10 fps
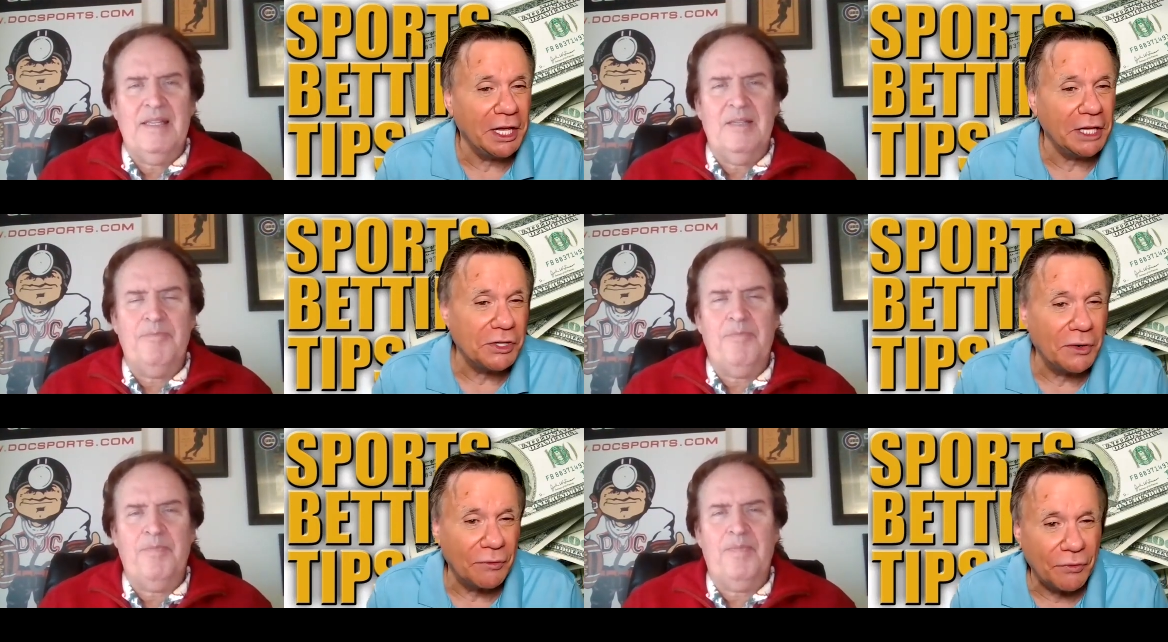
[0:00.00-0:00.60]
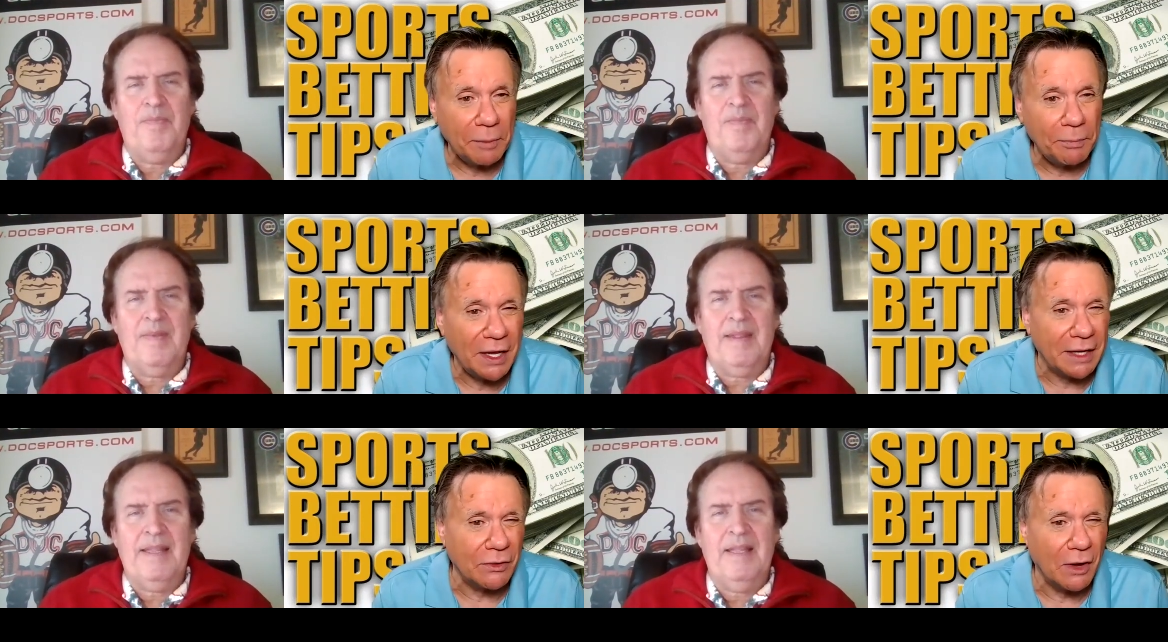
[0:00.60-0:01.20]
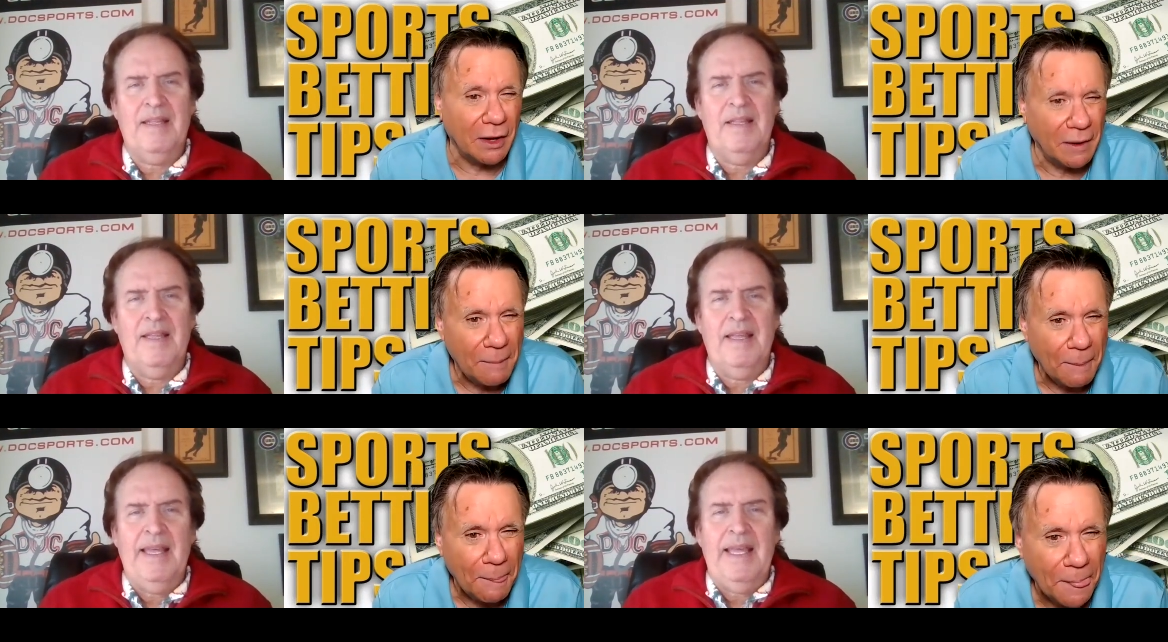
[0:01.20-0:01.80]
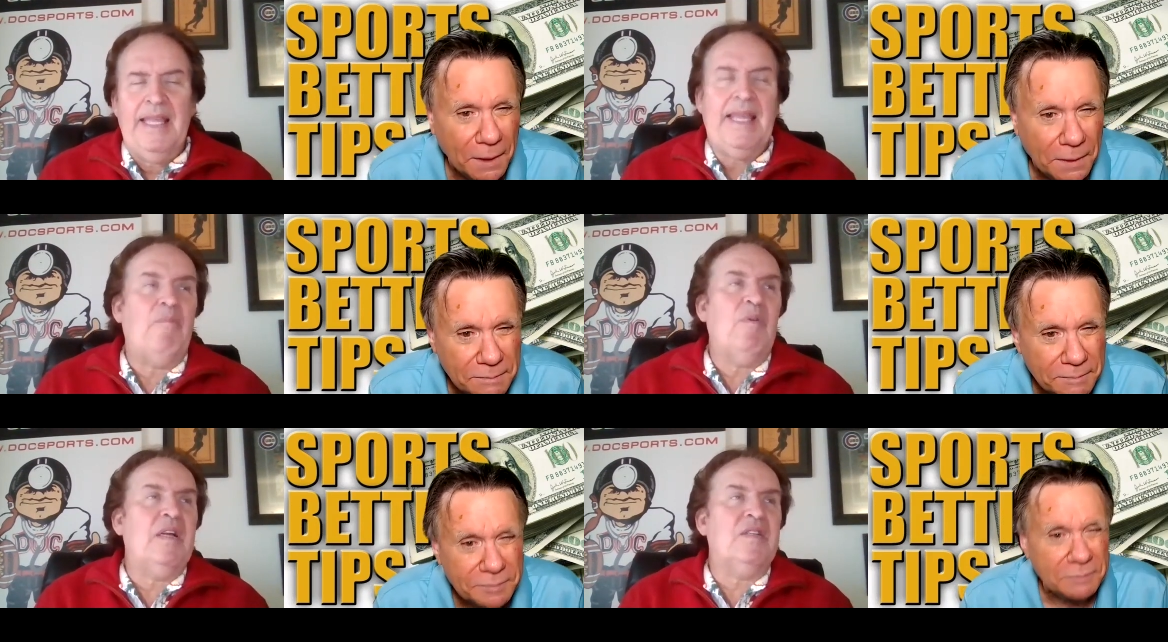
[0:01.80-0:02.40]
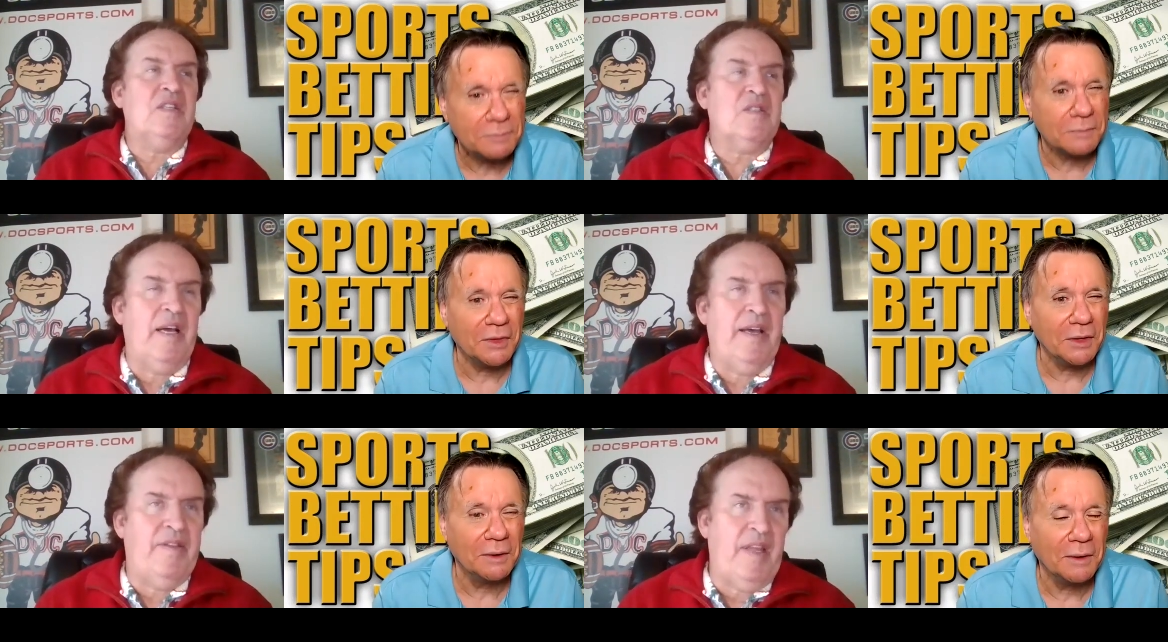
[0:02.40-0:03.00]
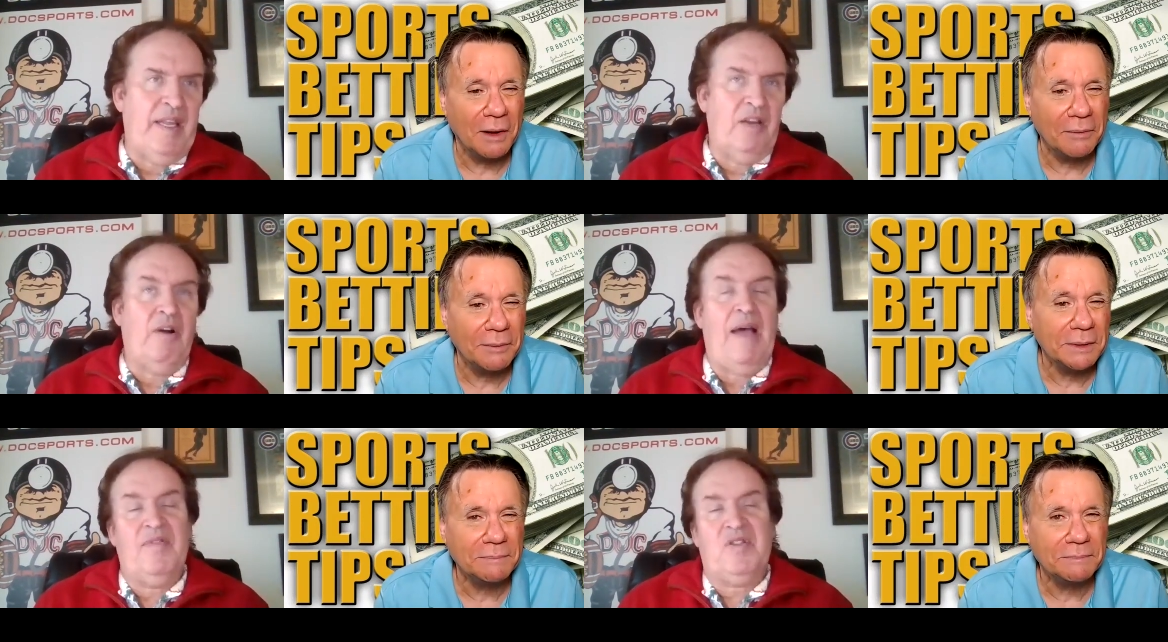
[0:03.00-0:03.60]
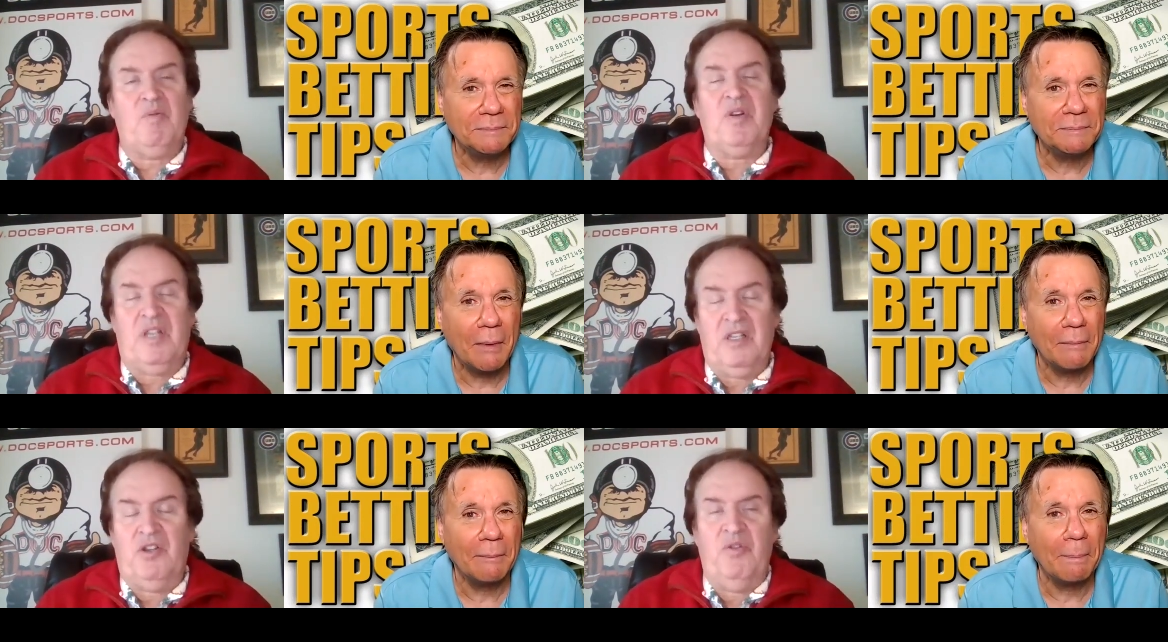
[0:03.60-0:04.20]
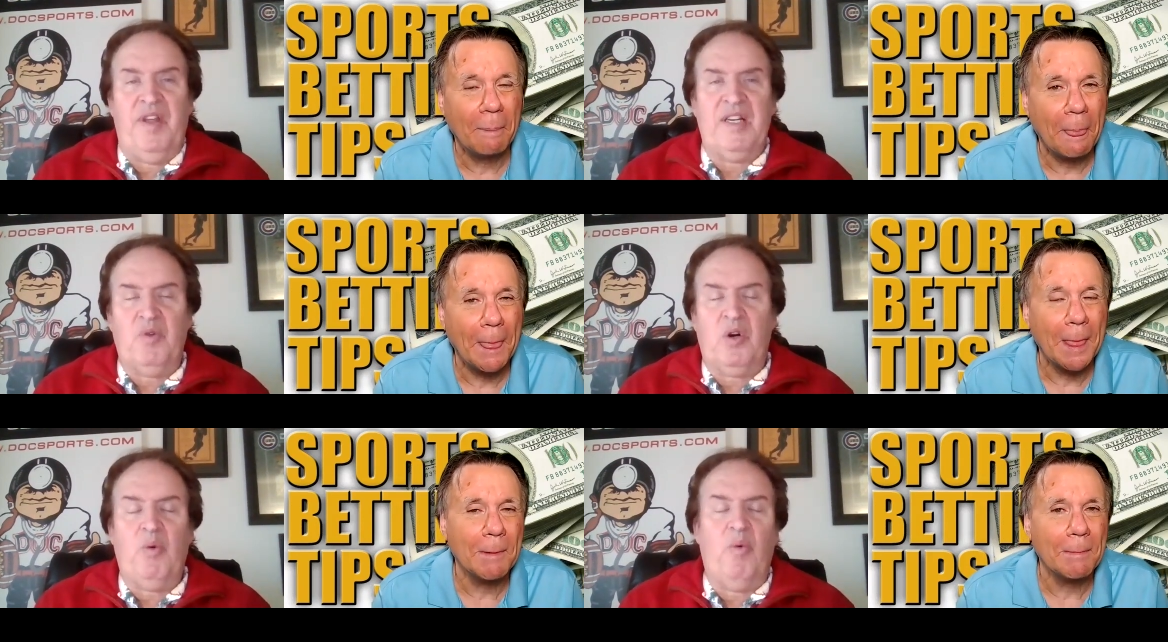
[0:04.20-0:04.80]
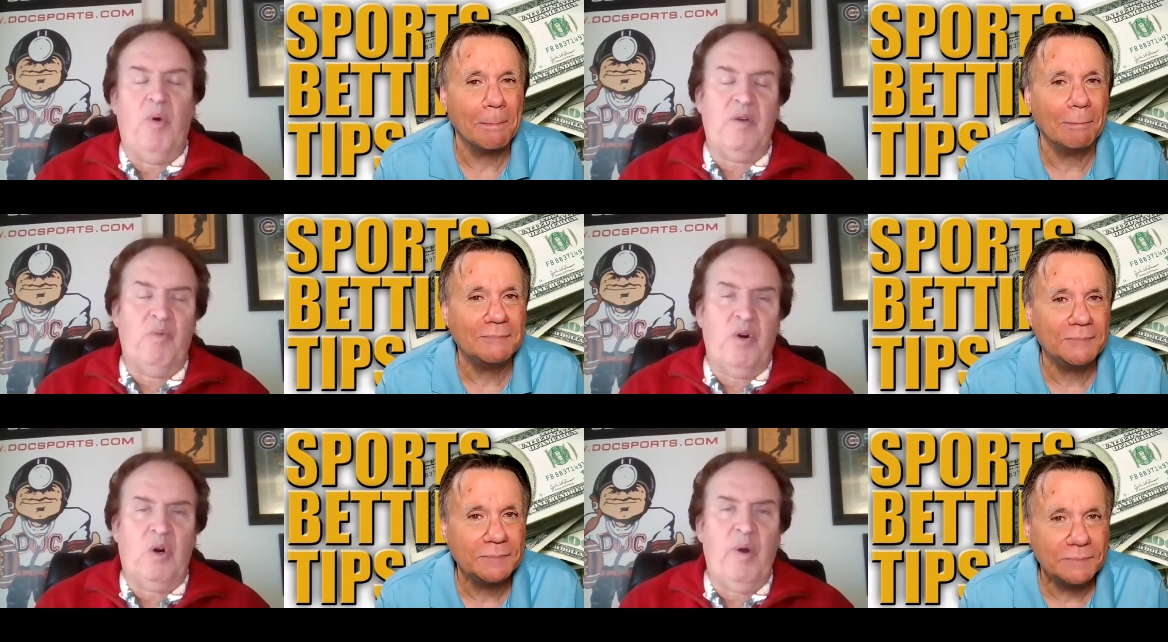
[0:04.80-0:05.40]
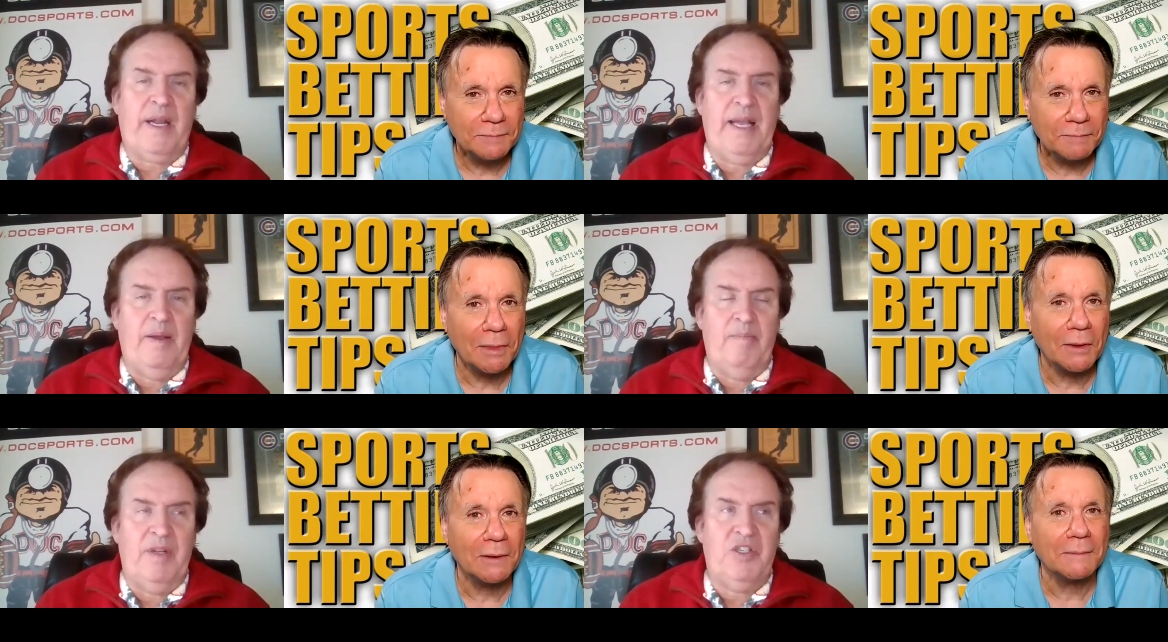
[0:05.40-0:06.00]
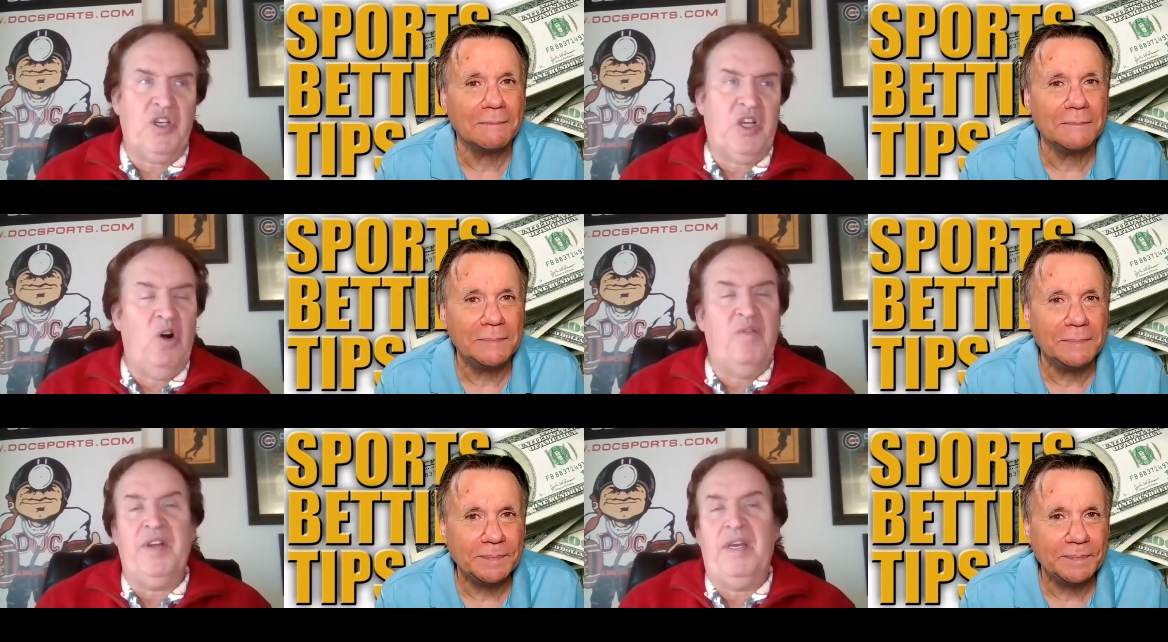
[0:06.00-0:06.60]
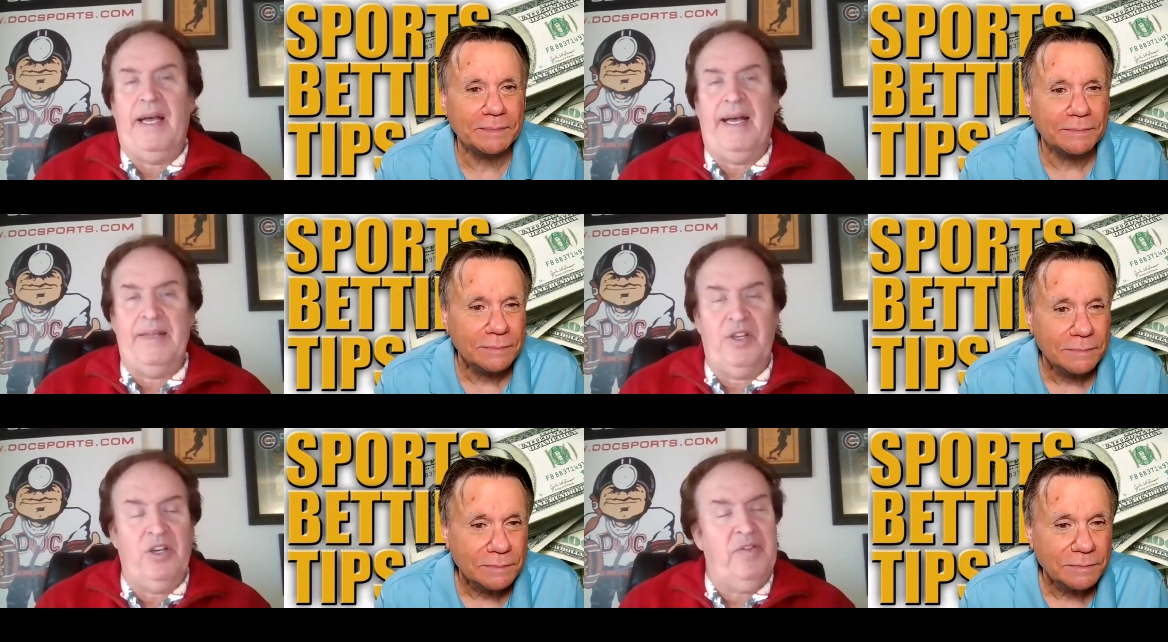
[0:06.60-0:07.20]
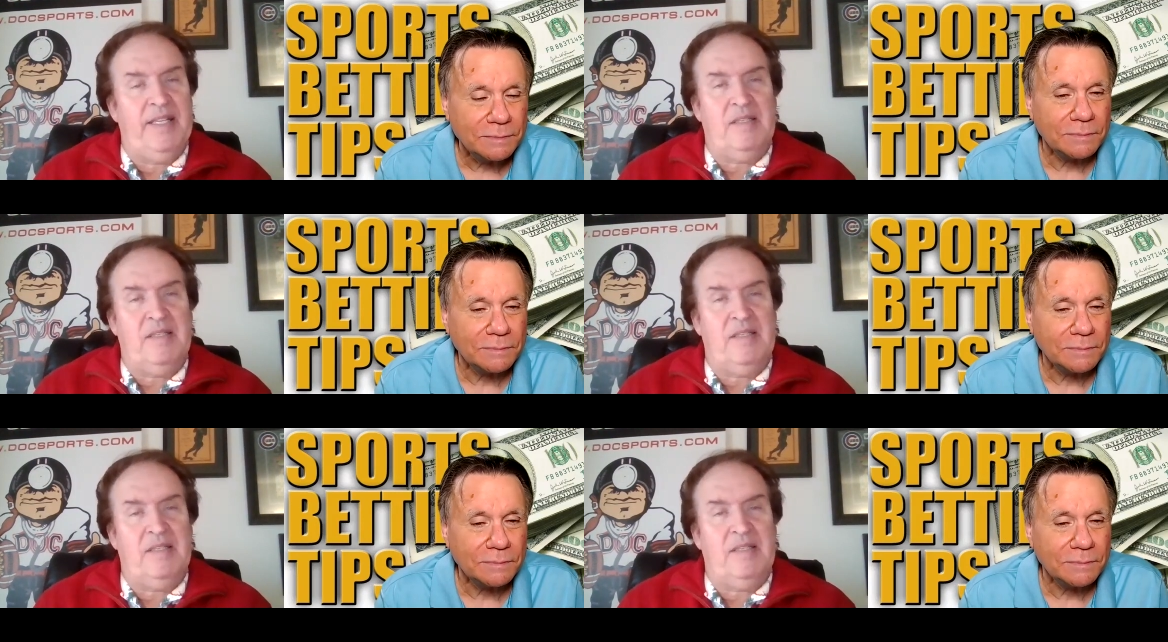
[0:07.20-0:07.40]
Speaker 1: you get to your free pick, Doug? Yeah, well, just uh, the you know obviously
Speaker 2: well two things real one real quick uh, mentioned COVID uh, you know